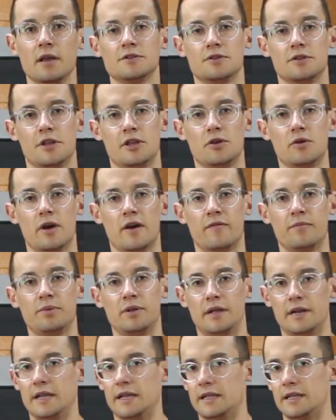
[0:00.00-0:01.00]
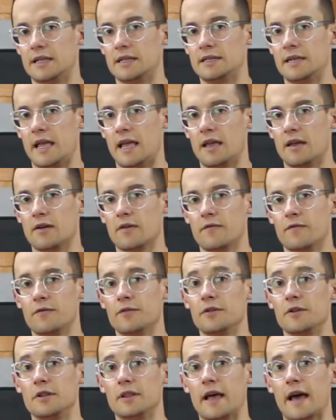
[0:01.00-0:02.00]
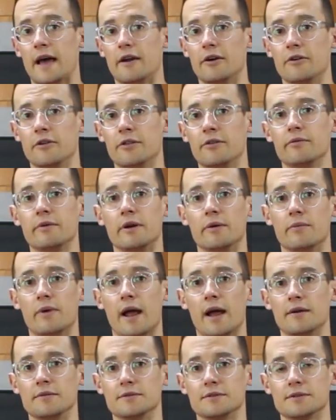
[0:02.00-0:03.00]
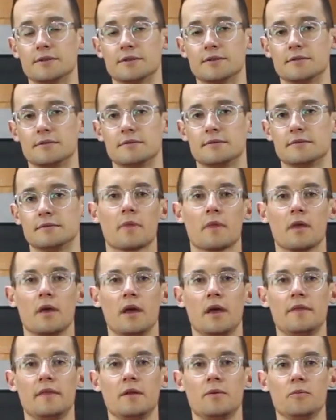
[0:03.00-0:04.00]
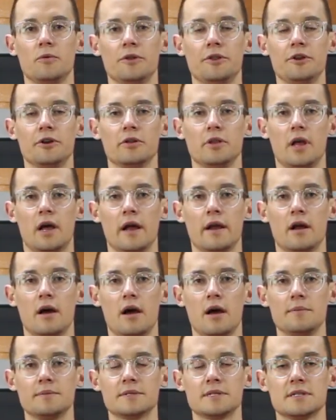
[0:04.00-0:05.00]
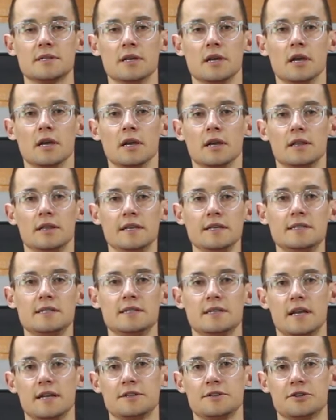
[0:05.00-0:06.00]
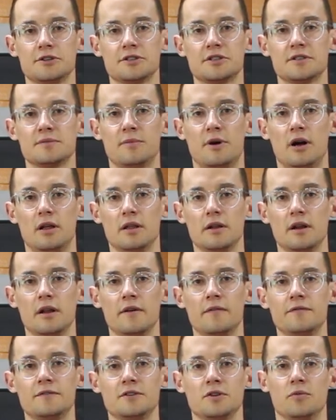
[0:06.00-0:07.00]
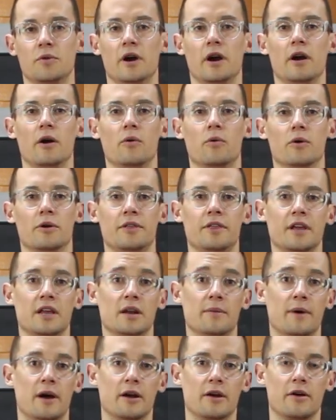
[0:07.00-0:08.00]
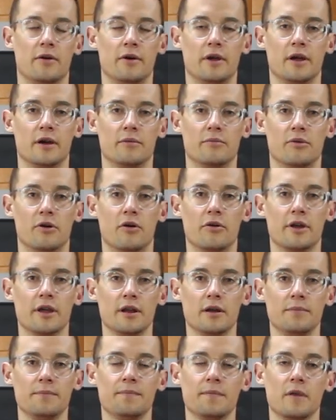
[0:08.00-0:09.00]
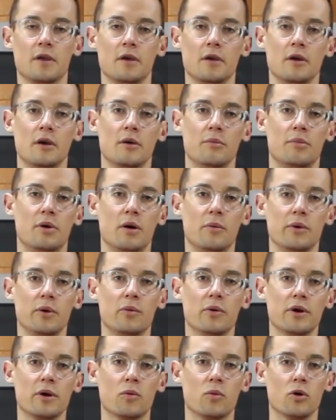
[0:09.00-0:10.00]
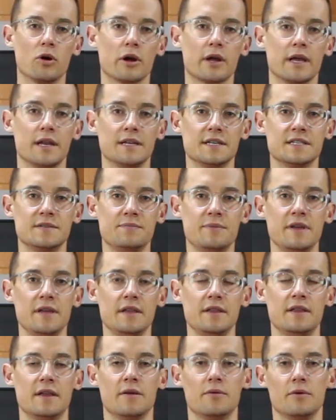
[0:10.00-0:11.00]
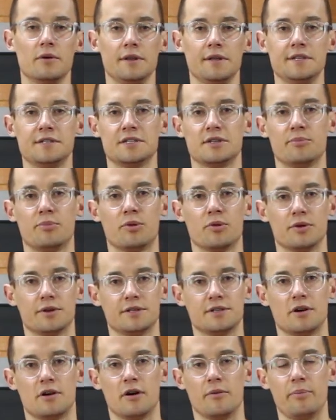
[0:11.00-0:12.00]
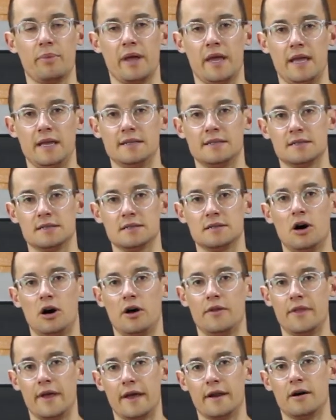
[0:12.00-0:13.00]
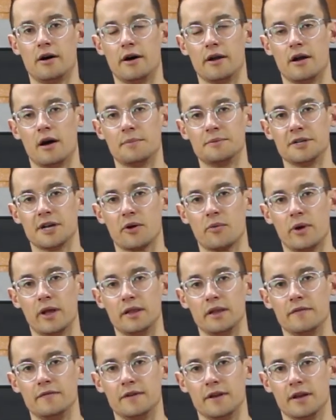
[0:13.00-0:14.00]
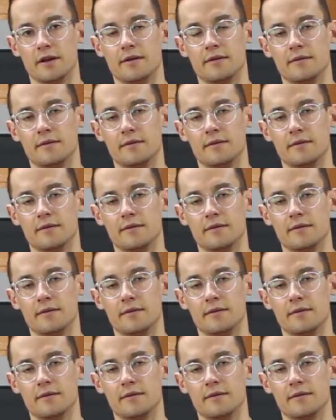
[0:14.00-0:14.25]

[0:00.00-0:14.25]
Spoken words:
so that you have plenty in the tank for the latter 3 rounds. And then with your line hops, these sets are small enough to where we're thinking about going unbroken, but we want to work at a speed that really supports our pace on that odd object weightlifting.